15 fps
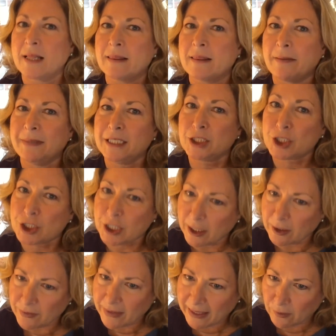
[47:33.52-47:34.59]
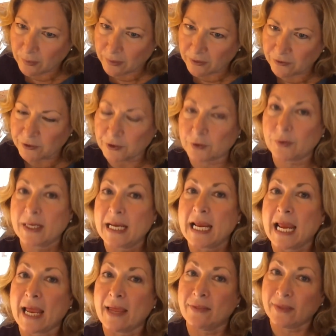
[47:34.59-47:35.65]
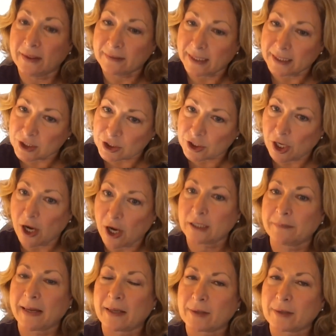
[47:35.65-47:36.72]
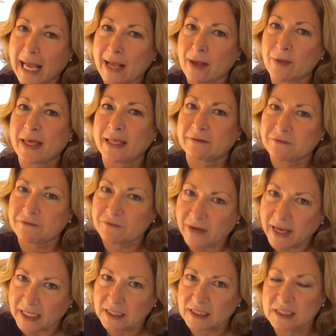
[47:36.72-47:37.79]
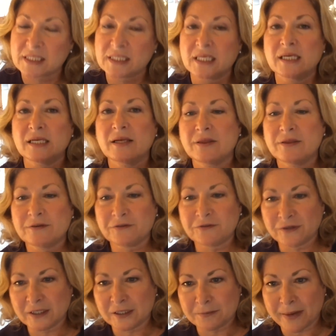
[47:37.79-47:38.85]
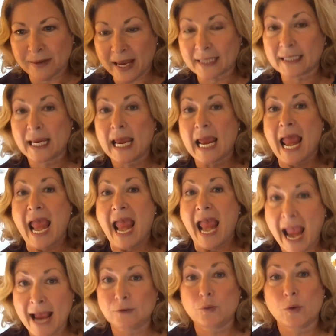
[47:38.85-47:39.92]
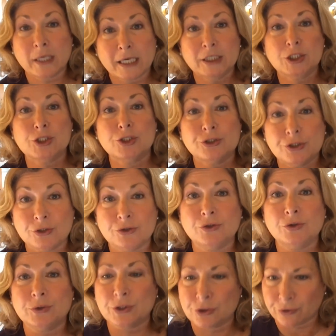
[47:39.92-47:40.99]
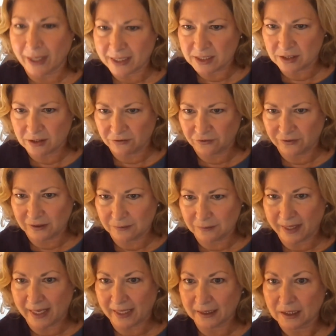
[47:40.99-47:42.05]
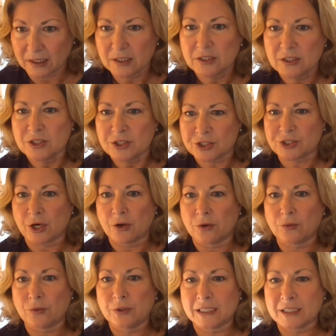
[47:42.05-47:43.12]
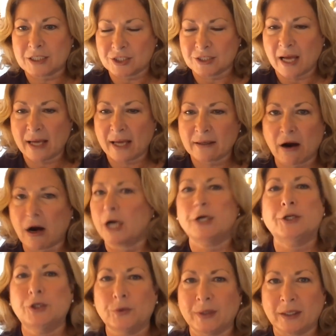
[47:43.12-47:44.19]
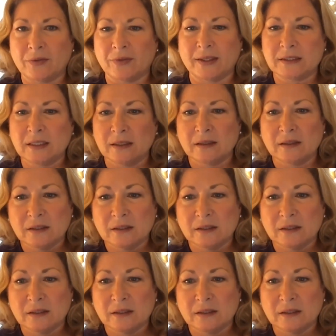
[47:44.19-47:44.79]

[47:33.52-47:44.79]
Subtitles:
Let me share that with you. And then let's talk about how that affects the feedback and what I should do to address the feedback. So it's not arguing that